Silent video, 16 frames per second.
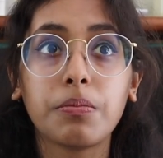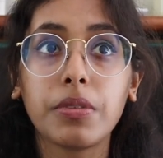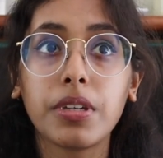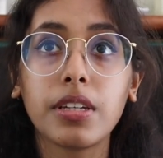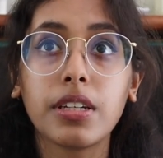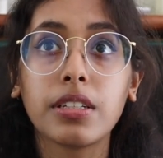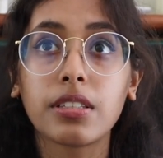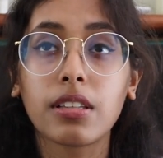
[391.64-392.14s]

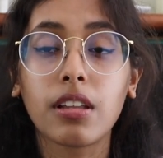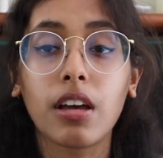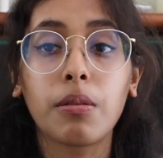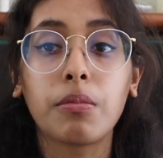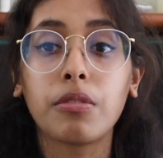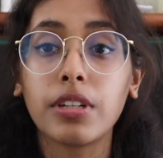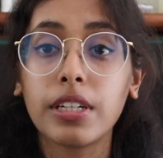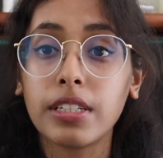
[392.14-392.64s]
meat is a
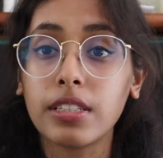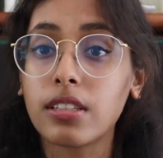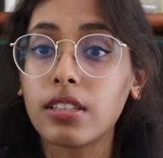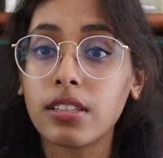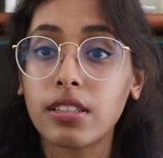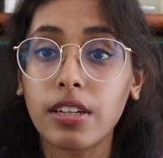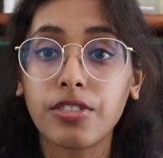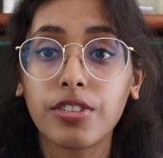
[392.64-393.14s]
lot more
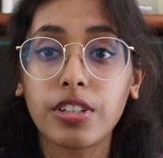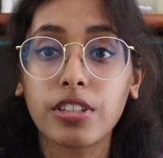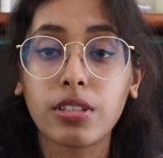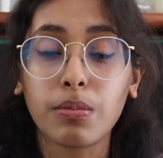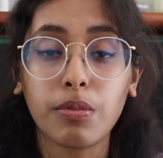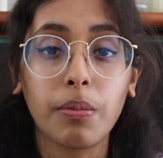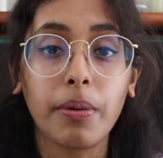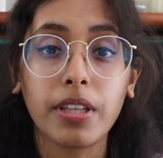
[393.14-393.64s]
easily
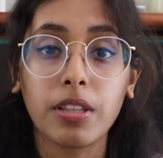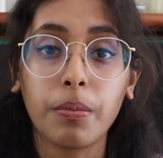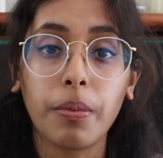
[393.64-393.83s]
digestible by the